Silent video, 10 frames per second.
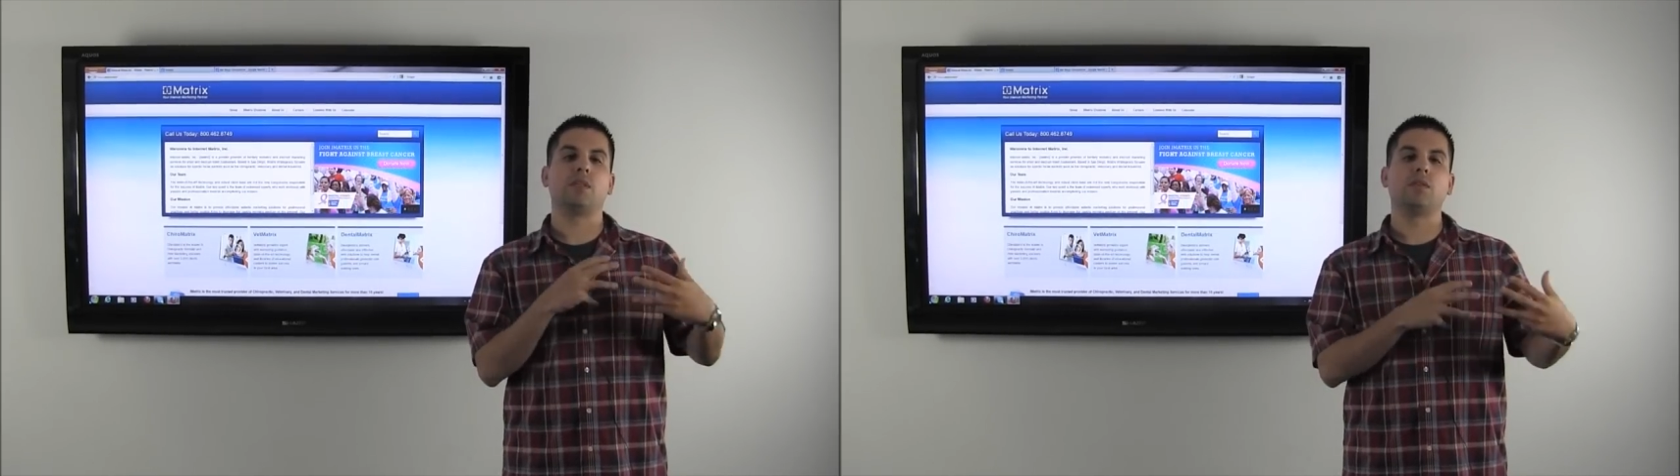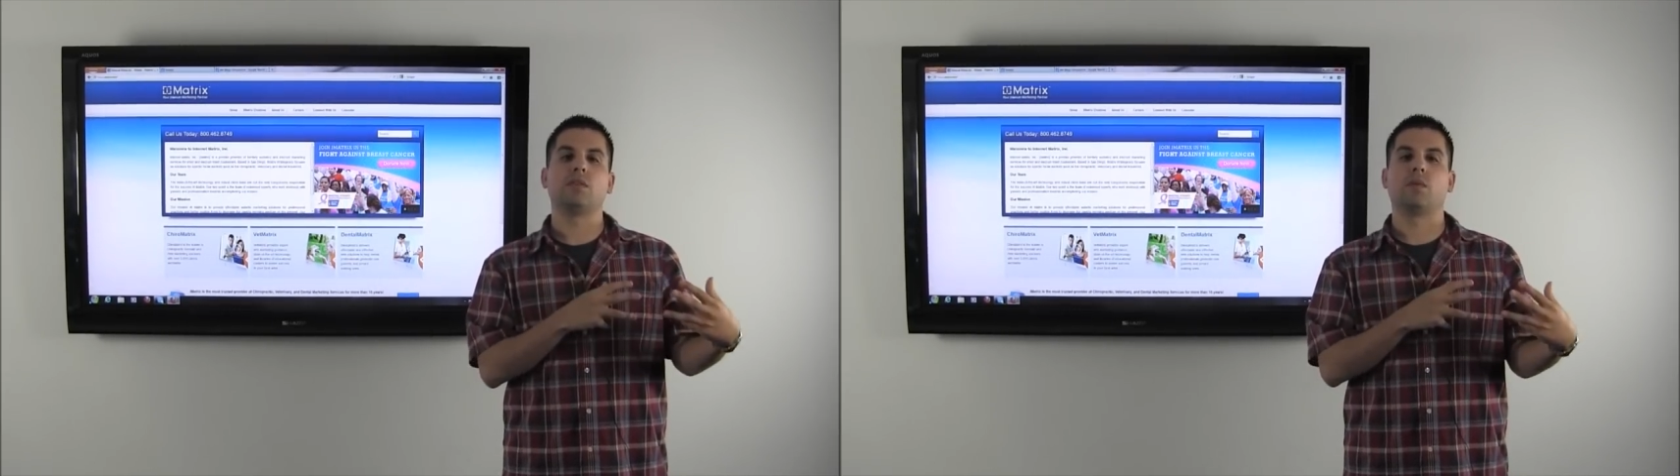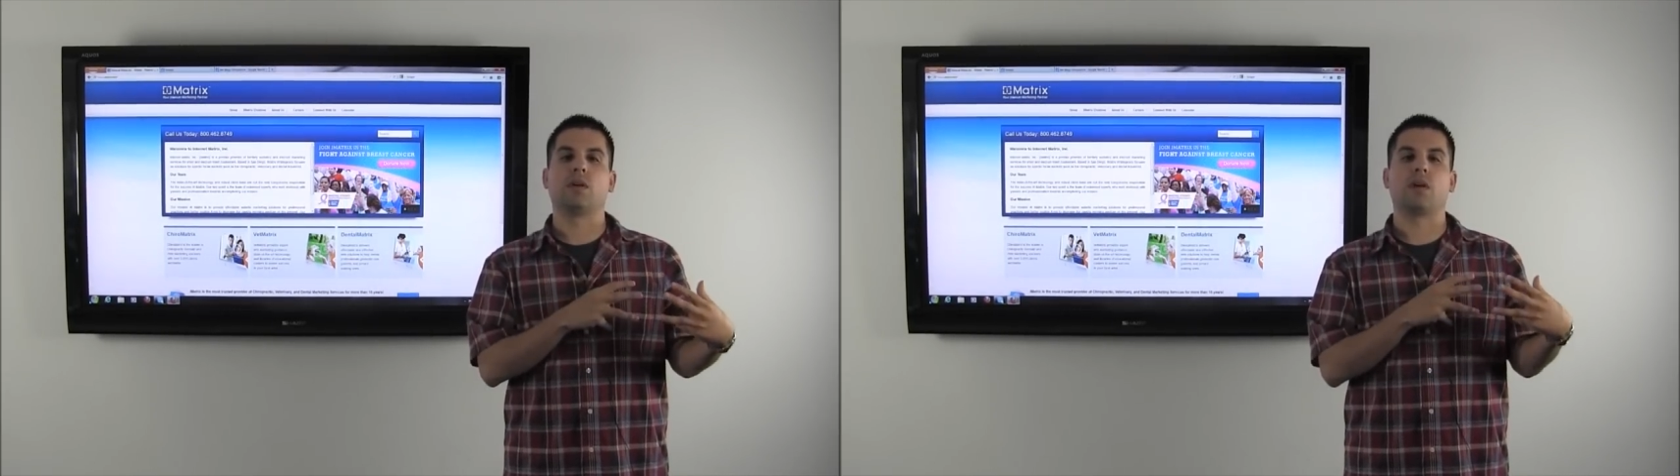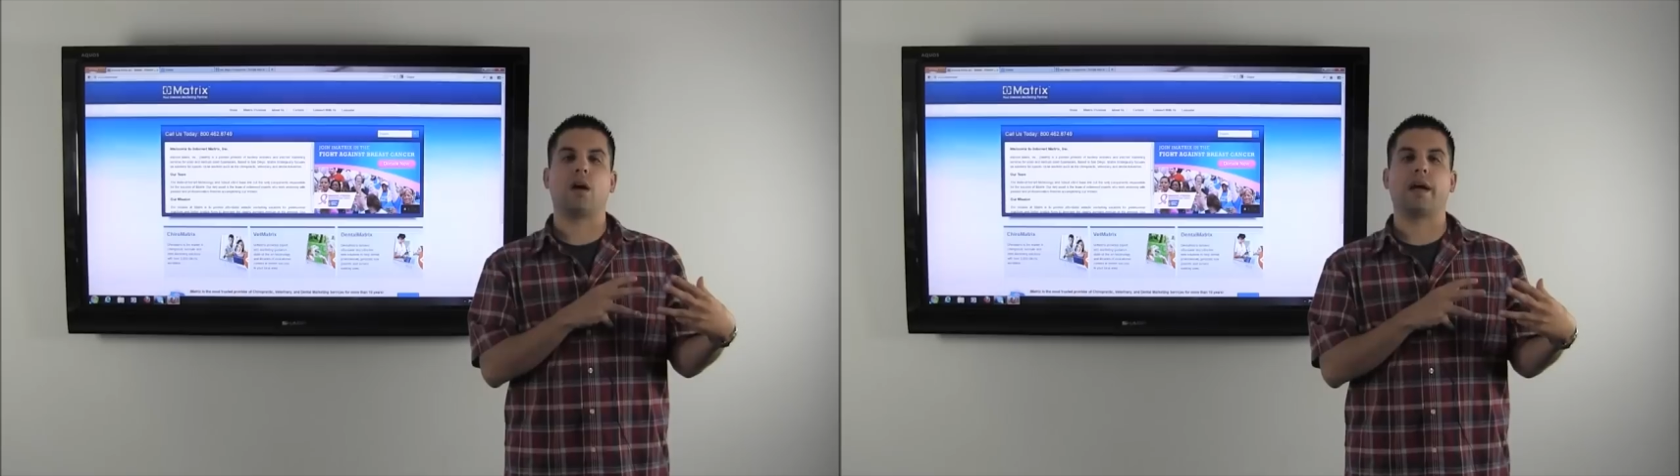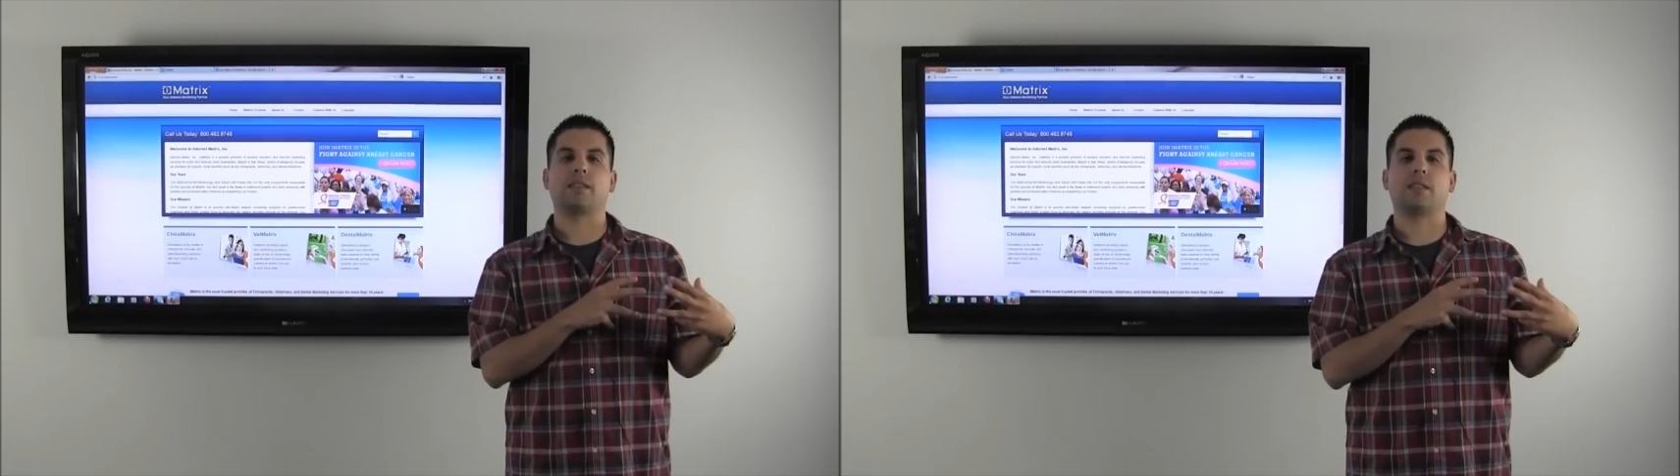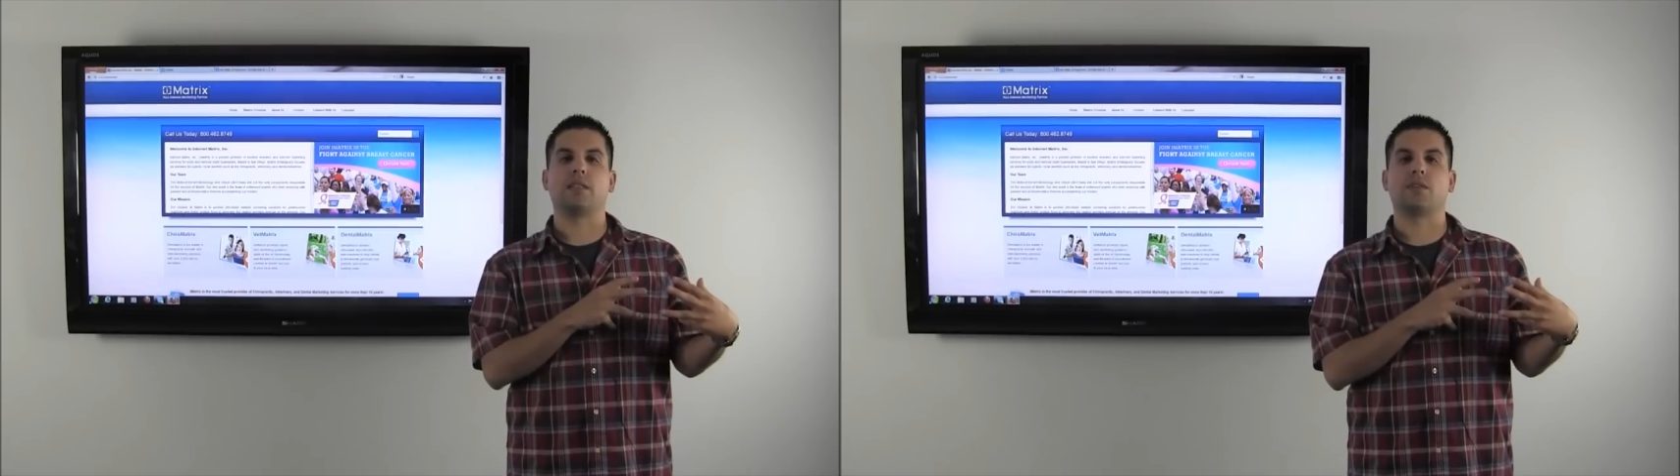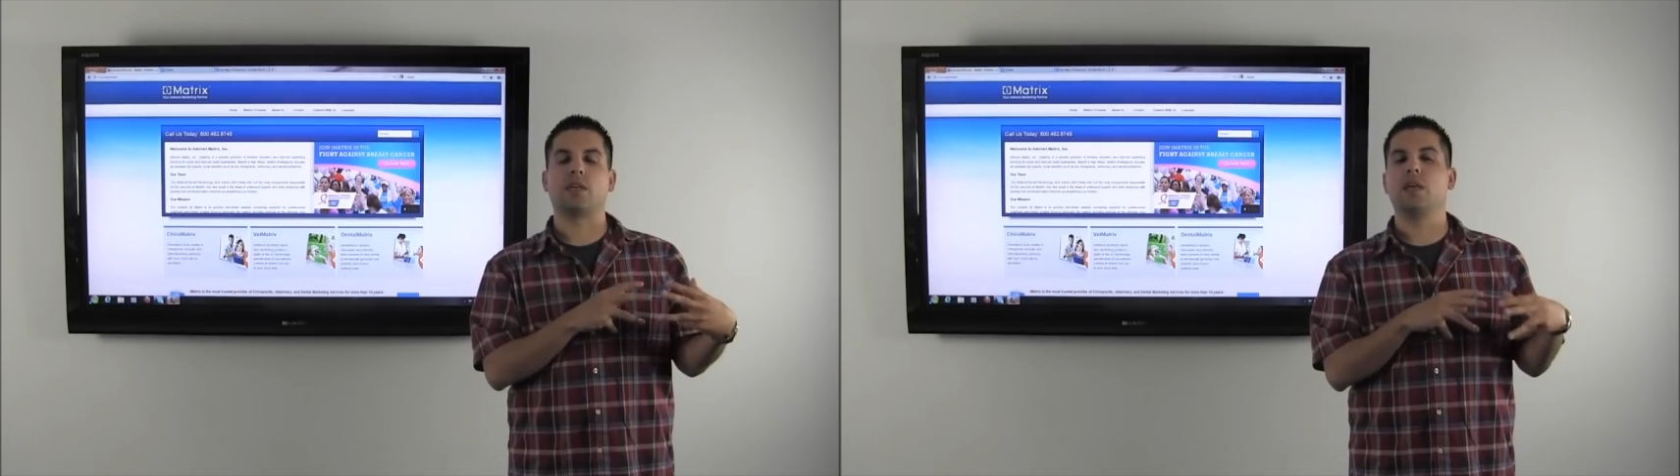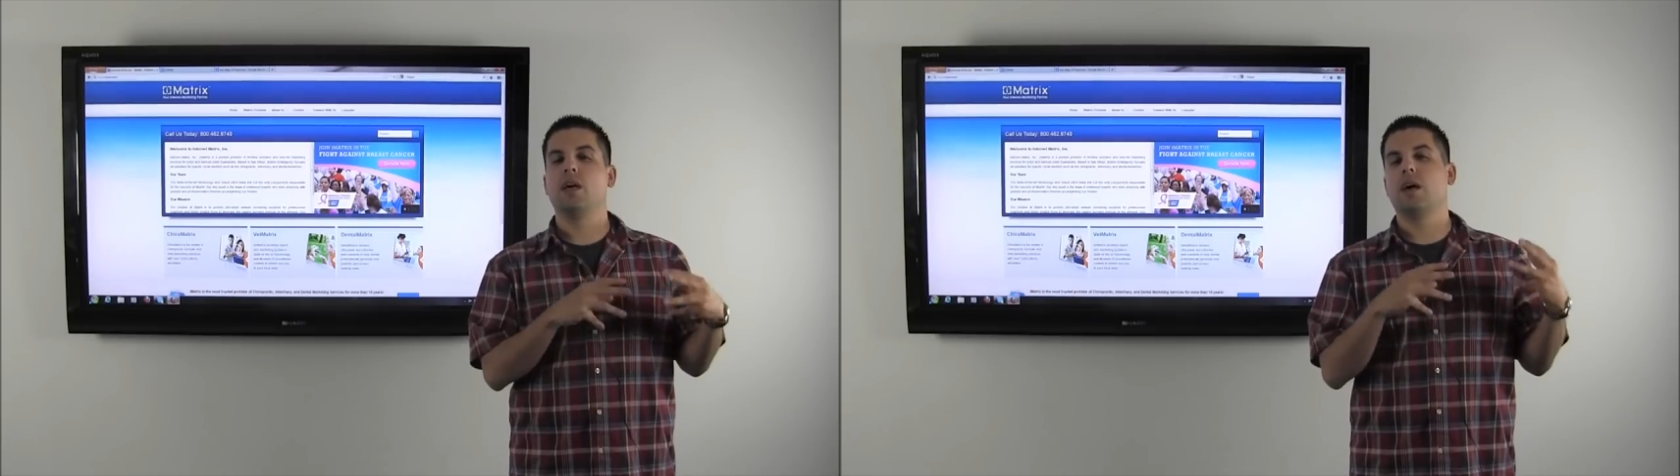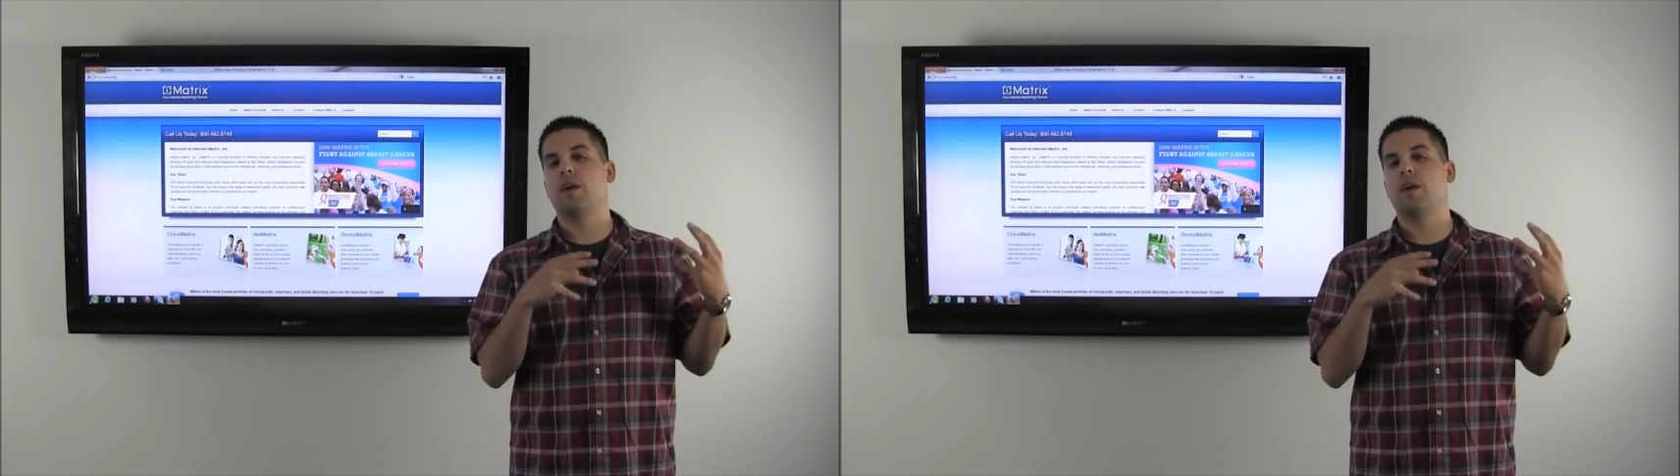use the word car accident injury,